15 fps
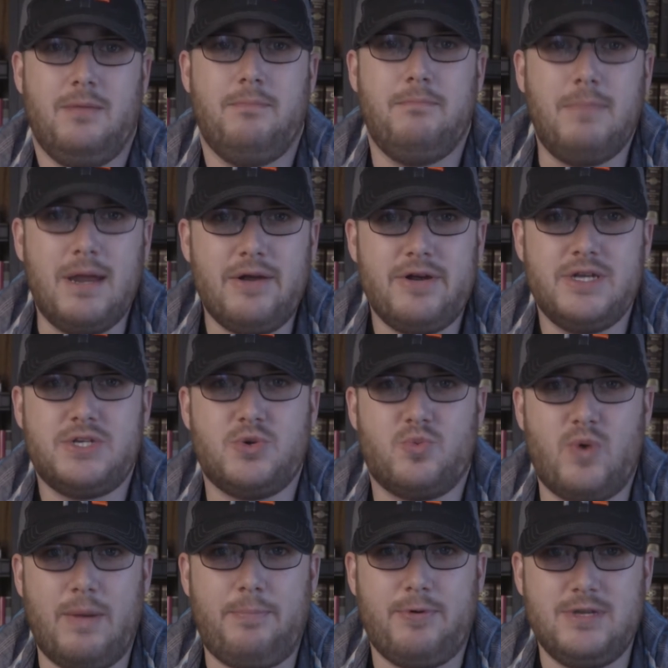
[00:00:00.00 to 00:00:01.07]
Marriage
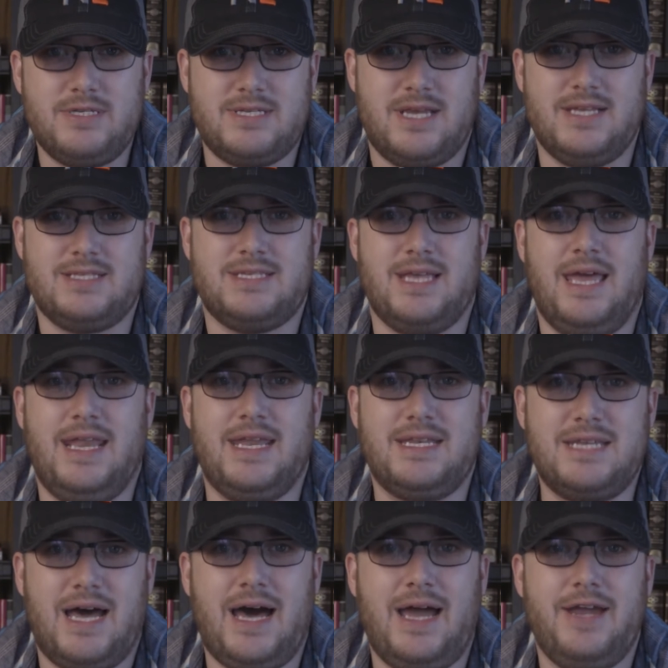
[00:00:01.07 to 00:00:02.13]
represents an
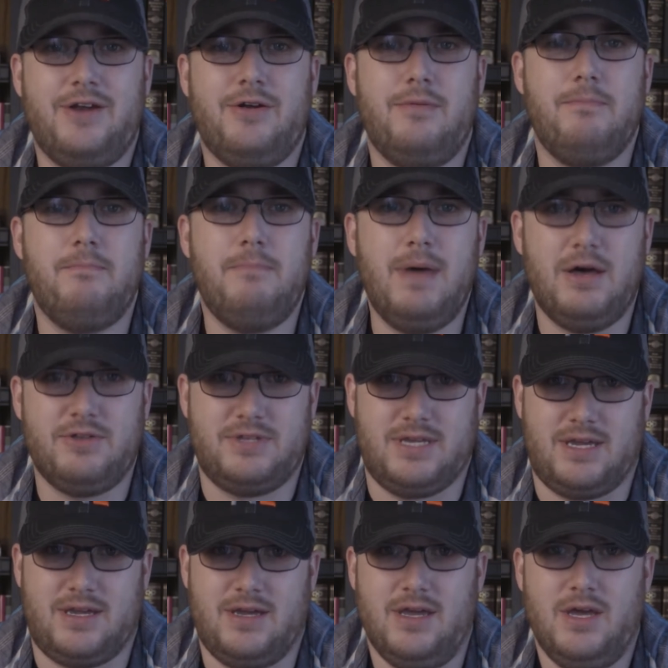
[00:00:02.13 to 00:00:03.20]
entire
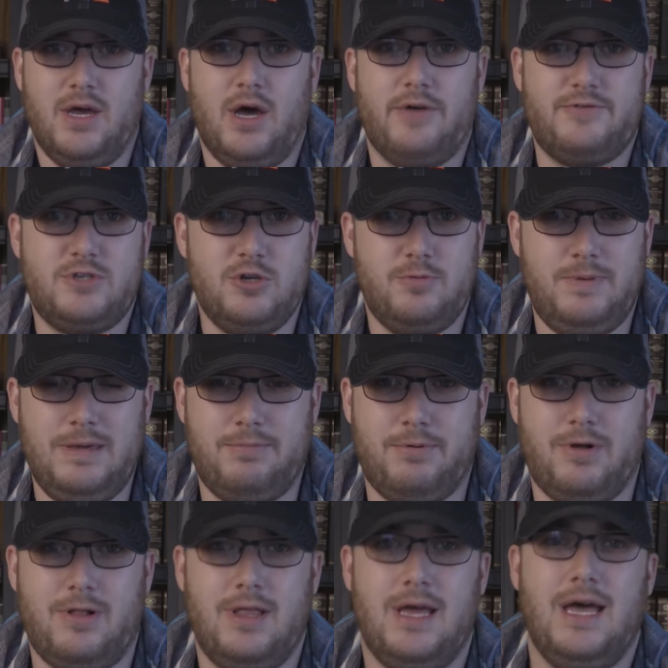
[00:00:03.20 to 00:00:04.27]
melding of 2
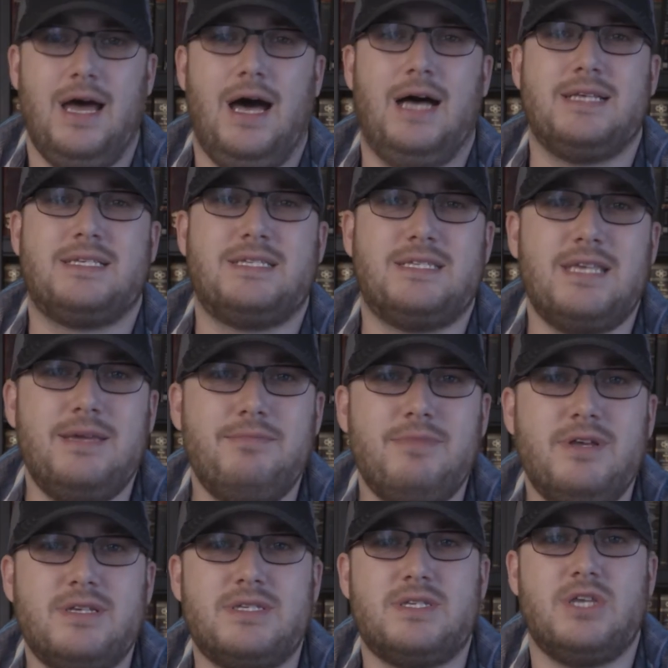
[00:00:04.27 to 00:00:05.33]
people, a
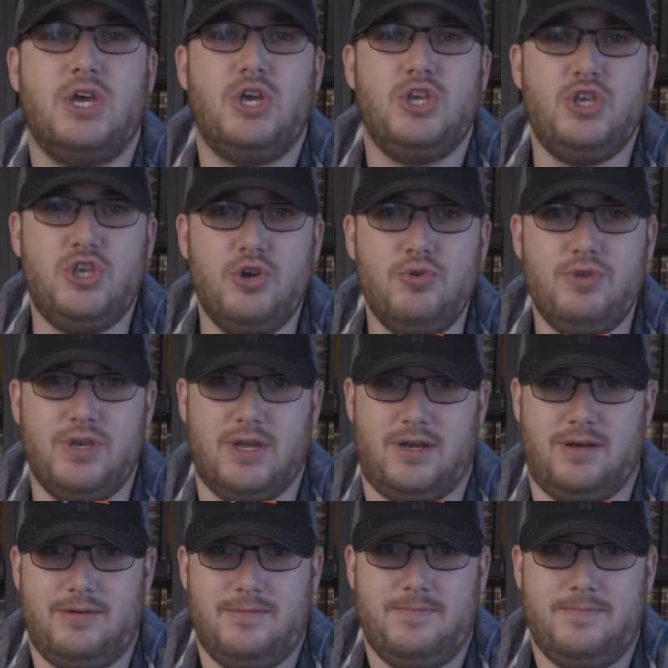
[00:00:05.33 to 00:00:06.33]
seamless union,